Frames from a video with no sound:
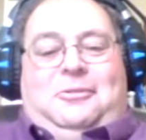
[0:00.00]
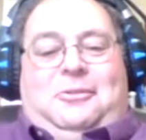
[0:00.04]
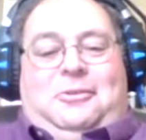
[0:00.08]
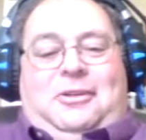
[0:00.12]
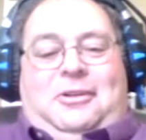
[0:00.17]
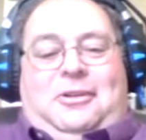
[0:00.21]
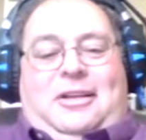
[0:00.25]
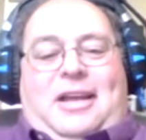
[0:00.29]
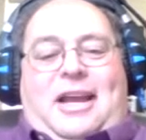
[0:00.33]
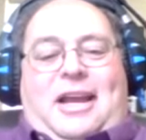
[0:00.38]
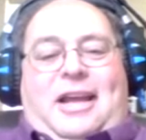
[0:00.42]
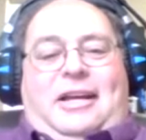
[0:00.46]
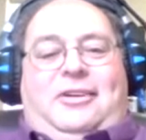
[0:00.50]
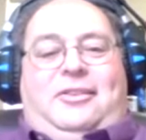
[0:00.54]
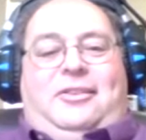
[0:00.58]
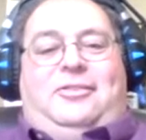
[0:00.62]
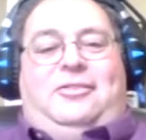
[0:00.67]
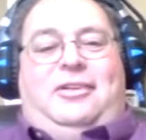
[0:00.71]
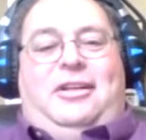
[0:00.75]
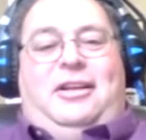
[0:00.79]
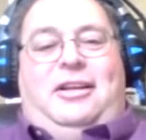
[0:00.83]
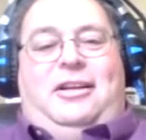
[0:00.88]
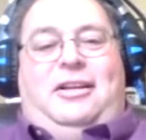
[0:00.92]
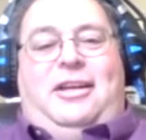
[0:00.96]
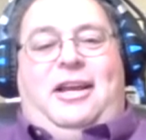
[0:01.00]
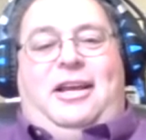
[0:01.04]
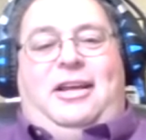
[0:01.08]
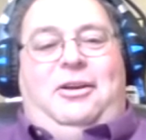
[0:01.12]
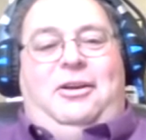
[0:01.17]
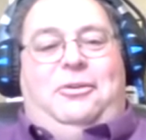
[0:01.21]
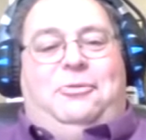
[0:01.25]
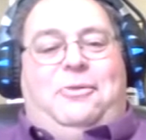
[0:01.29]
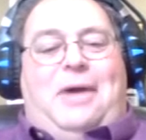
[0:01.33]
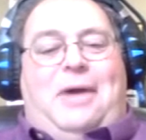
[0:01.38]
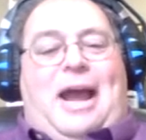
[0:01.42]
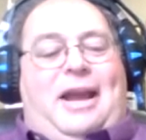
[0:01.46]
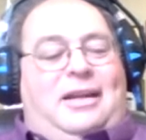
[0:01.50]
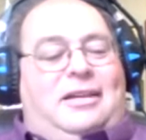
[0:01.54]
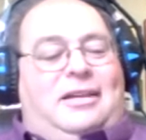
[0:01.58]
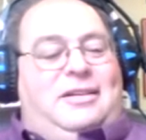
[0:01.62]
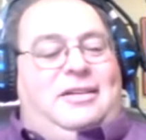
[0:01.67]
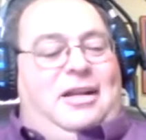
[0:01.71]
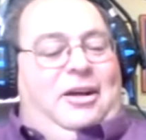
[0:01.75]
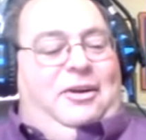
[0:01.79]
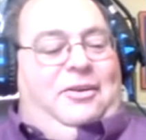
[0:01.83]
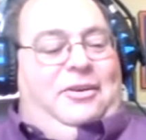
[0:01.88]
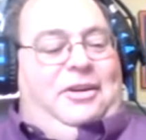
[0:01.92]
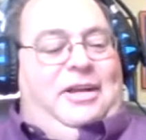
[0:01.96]
lie about the election
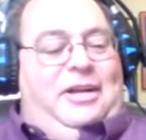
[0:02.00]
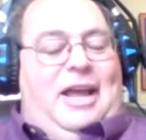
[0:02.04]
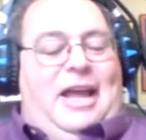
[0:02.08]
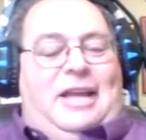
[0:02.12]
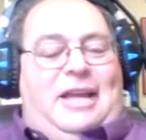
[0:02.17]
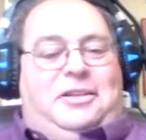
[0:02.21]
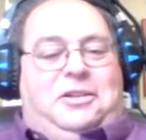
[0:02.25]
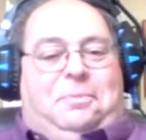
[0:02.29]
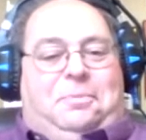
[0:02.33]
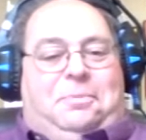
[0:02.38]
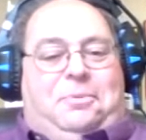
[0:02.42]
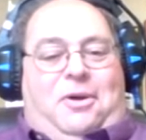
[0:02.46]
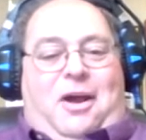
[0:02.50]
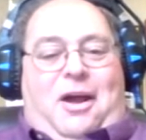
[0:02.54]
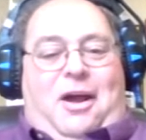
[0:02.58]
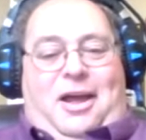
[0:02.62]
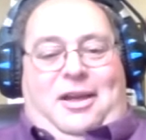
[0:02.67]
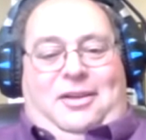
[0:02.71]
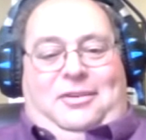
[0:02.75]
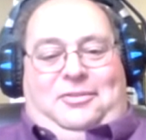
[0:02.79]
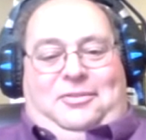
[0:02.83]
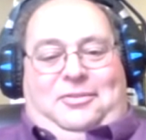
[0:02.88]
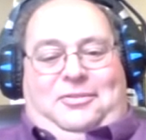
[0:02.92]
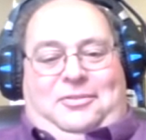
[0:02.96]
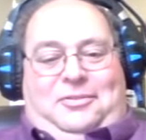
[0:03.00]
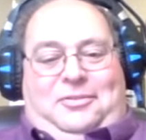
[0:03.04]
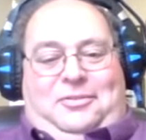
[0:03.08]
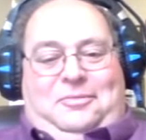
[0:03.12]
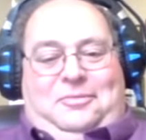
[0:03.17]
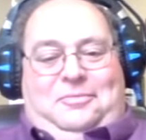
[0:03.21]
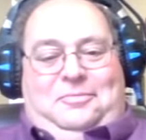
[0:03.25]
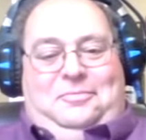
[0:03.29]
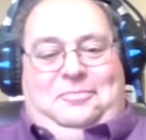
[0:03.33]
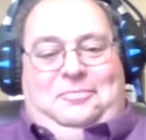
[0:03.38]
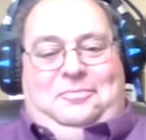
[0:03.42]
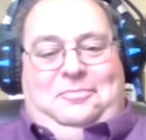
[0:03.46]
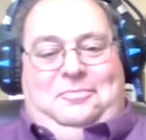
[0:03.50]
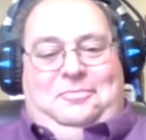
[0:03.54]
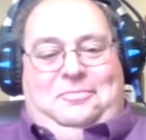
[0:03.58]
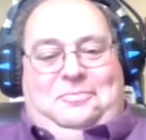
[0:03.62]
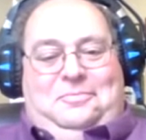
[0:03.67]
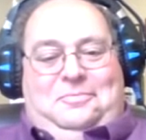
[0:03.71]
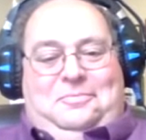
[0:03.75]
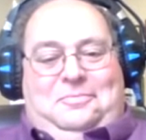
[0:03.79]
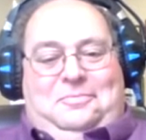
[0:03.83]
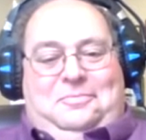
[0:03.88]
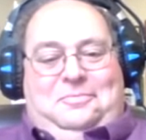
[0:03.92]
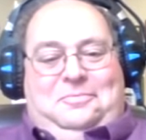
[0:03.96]
uh, in an effort to
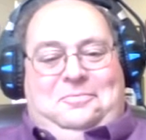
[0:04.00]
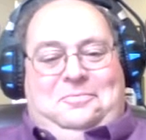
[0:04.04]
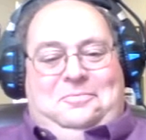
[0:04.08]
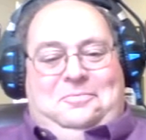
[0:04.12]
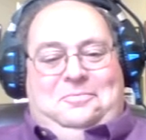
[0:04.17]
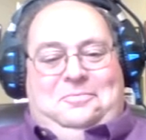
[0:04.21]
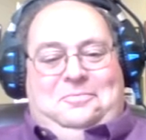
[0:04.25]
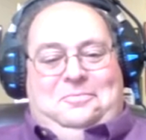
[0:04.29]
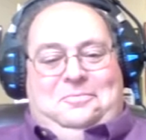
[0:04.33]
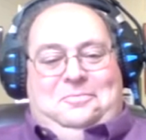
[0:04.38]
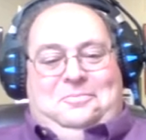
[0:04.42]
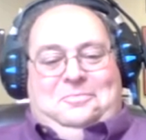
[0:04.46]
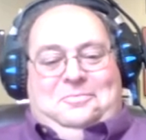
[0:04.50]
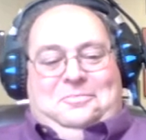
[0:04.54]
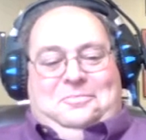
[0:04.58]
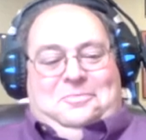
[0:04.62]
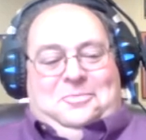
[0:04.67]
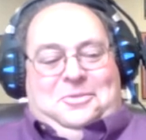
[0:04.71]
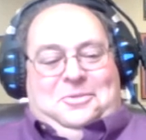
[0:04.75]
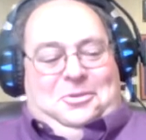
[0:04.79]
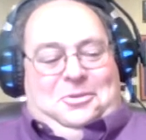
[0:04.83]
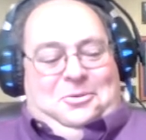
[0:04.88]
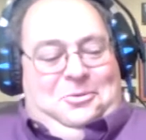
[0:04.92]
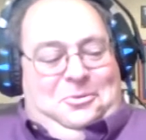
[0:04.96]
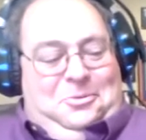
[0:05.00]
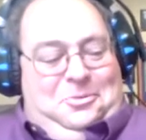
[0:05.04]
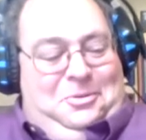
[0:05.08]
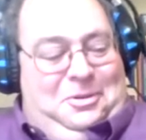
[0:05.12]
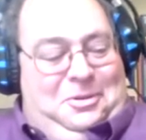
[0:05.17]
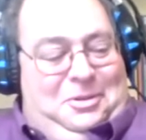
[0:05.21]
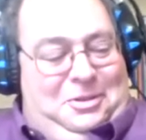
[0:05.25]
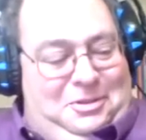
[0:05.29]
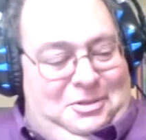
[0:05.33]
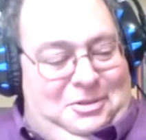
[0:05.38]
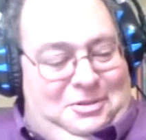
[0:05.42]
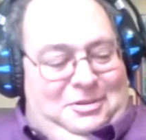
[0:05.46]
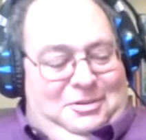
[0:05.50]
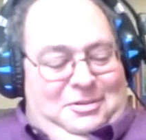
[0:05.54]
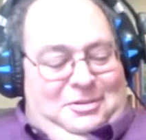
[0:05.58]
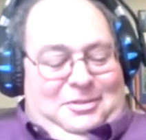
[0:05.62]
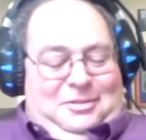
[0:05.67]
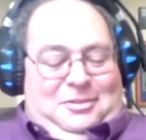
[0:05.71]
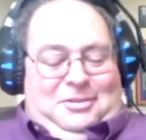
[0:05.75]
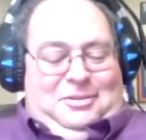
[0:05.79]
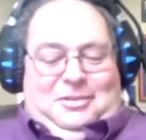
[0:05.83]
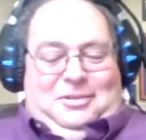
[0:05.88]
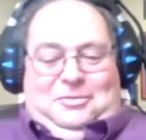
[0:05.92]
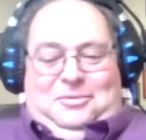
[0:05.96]
defeat him. Now,
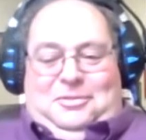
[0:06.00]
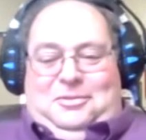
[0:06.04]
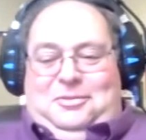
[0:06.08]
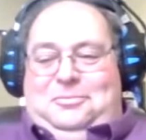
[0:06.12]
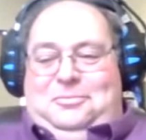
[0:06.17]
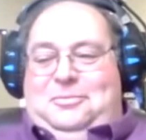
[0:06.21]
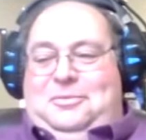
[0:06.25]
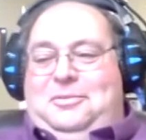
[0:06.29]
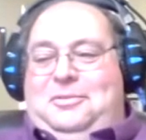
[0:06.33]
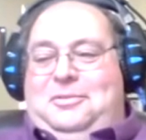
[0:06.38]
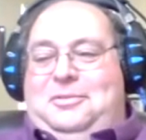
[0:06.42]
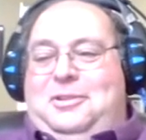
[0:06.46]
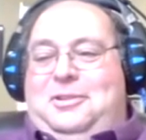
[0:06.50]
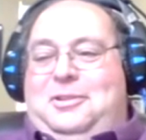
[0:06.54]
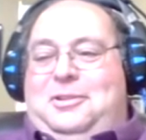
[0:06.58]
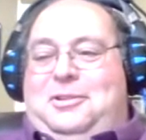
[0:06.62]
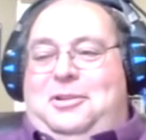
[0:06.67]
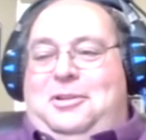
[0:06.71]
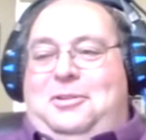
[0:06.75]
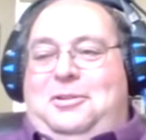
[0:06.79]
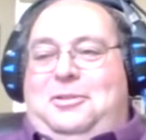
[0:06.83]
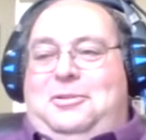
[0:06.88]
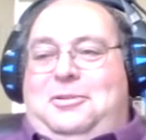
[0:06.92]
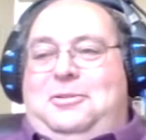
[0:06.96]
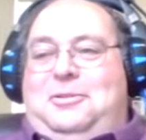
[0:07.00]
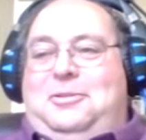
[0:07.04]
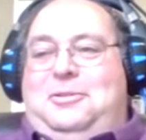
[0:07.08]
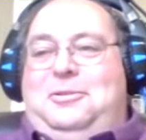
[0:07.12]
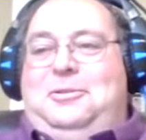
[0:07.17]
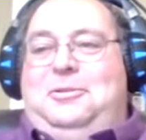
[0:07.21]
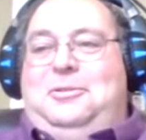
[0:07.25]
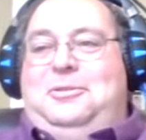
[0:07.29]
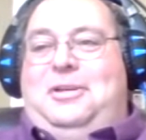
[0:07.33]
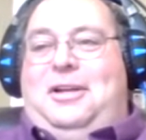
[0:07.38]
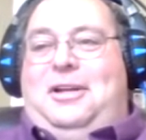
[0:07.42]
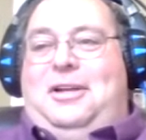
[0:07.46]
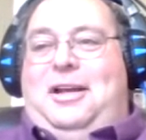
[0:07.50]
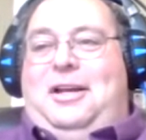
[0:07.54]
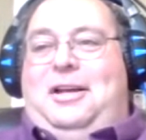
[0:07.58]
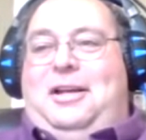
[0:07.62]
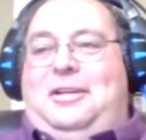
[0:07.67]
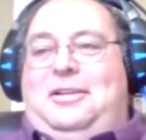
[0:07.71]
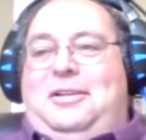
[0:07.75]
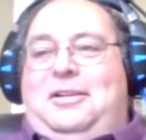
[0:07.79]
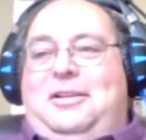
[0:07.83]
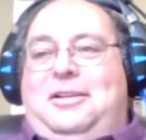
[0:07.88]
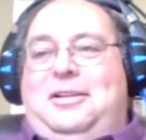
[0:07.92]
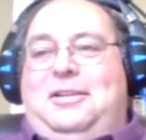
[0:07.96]
number one, I've
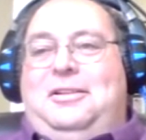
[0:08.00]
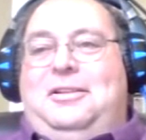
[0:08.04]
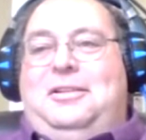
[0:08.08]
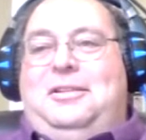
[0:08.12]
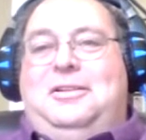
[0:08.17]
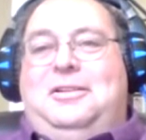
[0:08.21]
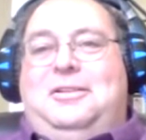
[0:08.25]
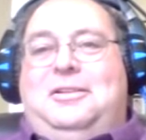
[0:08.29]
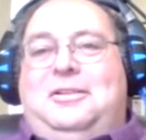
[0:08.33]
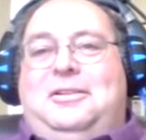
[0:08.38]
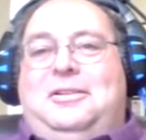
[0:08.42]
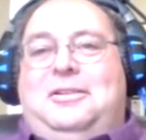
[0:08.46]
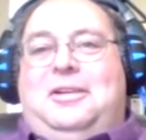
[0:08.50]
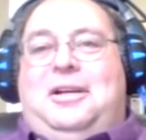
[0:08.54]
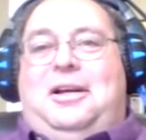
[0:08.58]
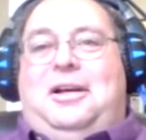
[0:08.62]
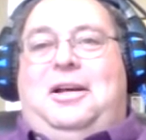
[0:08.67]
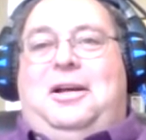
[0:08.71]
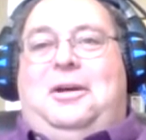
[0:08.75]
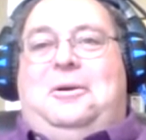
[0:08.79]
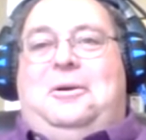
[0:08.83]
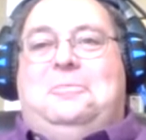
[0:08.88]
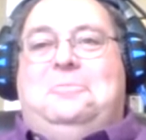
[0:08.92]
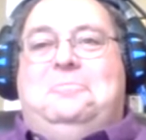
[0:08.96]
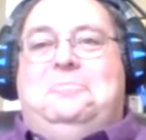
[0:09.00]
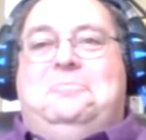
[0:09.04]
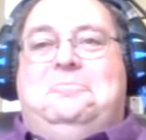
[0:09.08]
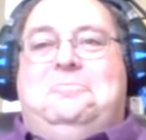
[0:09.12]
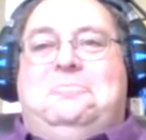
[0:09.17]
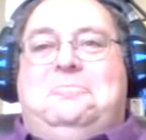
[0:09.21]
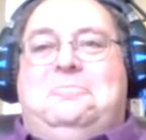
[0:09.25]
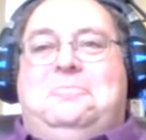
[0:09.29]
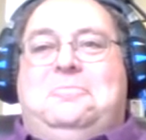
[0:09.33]
done some racketeering suits.